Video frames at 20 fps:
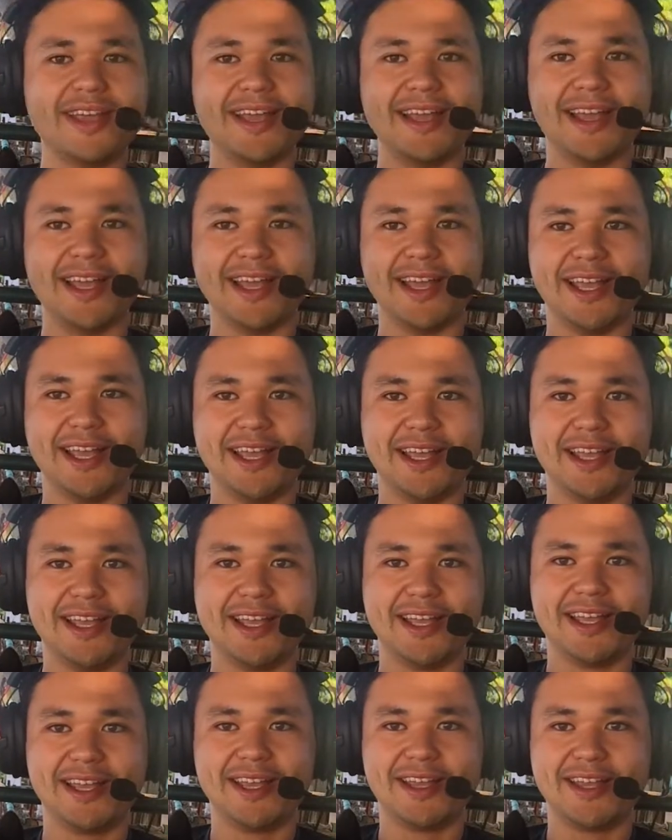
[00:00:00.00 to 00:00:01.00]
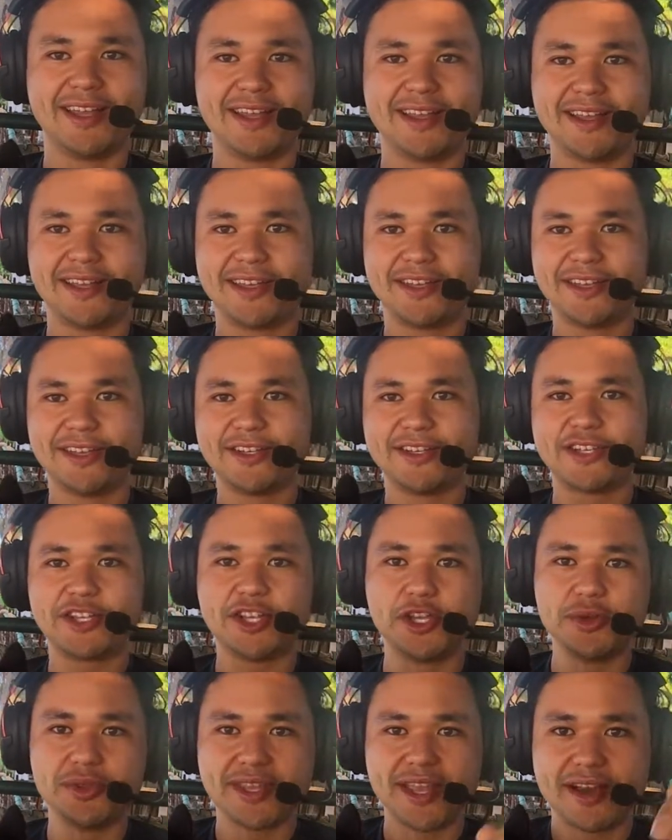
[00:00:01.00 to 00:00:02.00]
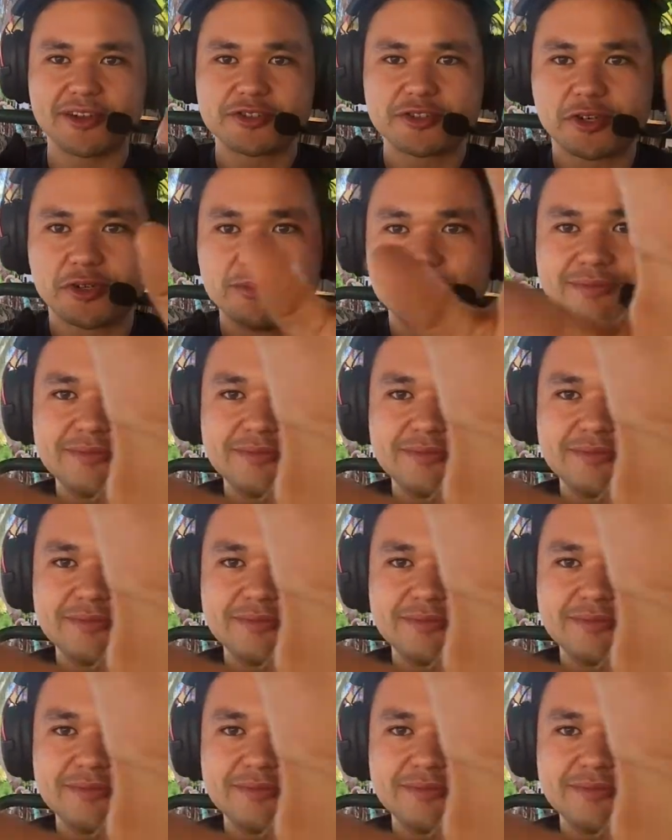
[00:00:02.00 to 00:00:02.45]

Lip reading: And cue the outro.